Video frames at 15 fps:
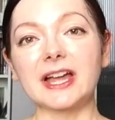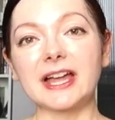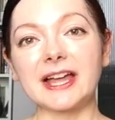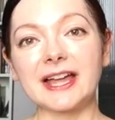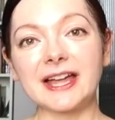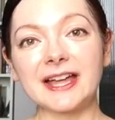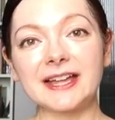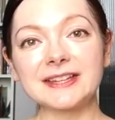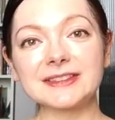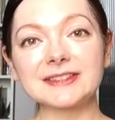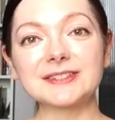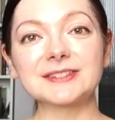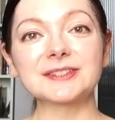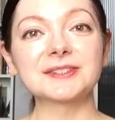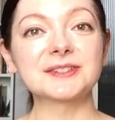
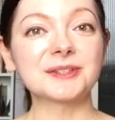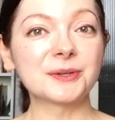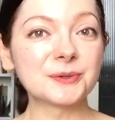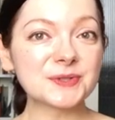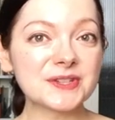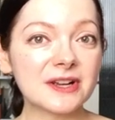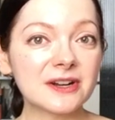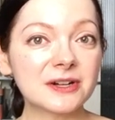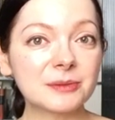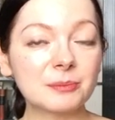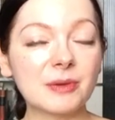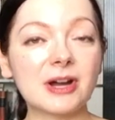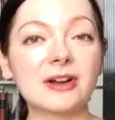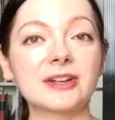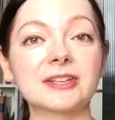And those are
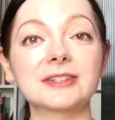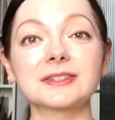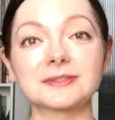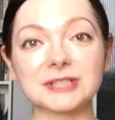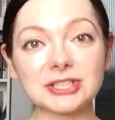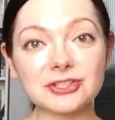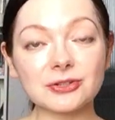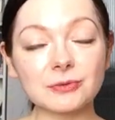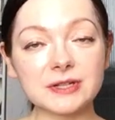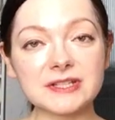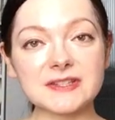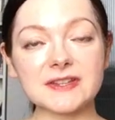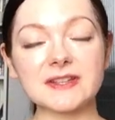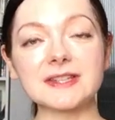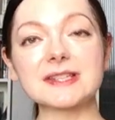my three
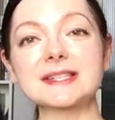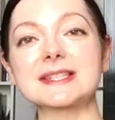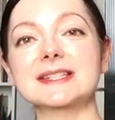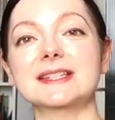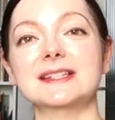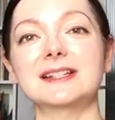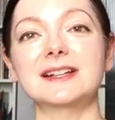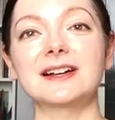choices.